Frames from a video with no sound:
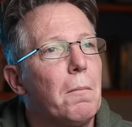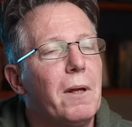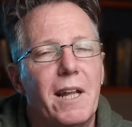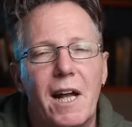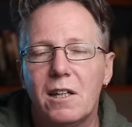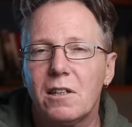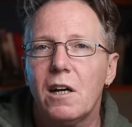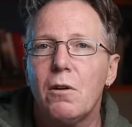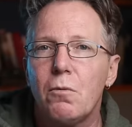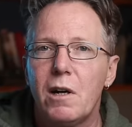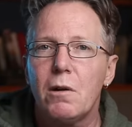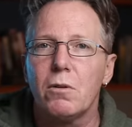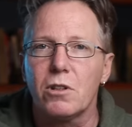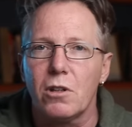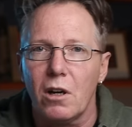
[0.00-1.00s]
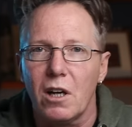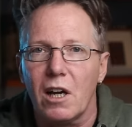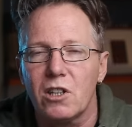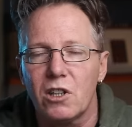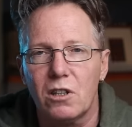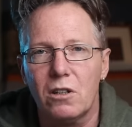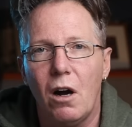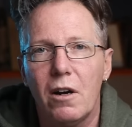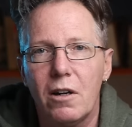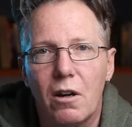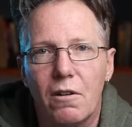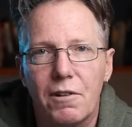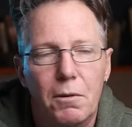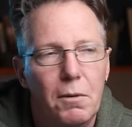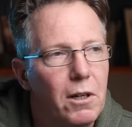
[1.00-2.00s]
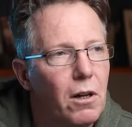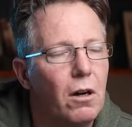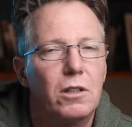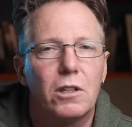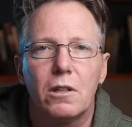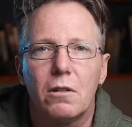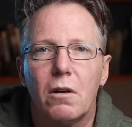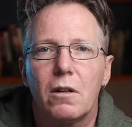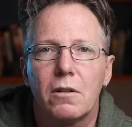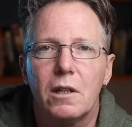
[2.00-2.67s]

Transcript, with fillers: but that's kind of where I was. So I started off and I went, oh, do you know, what?